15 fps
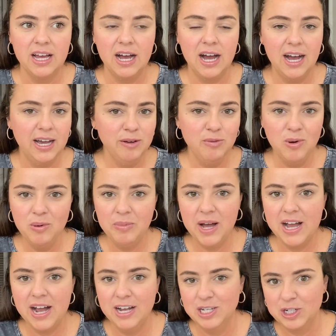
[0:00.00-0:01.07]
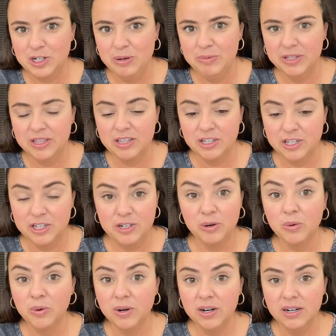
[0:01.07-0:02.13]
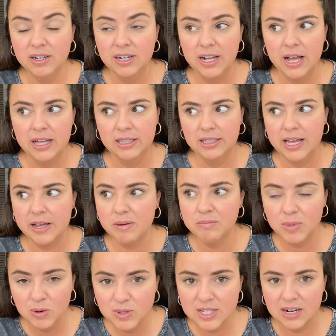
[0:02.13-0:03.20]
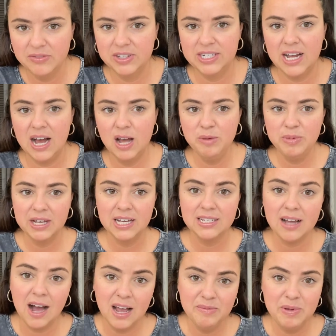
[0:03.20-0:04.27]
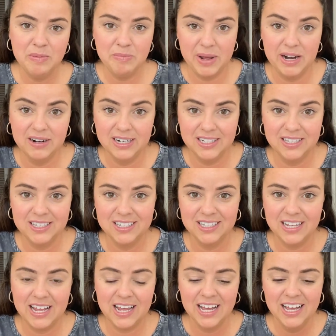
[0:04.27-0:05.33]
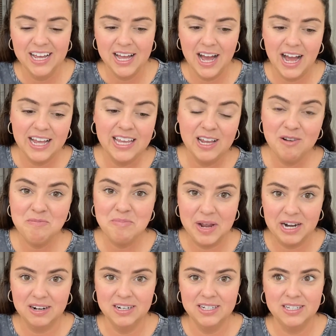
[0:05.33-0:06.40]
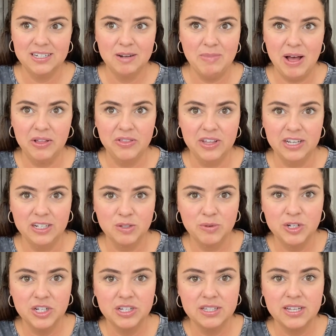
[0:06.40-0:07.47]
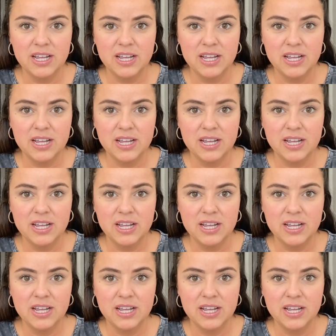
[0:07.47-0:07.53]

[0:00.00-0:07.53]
I won't buy ice cream at the store like most of the time because I'm embarrassed. Like I get embarrassed about things, which is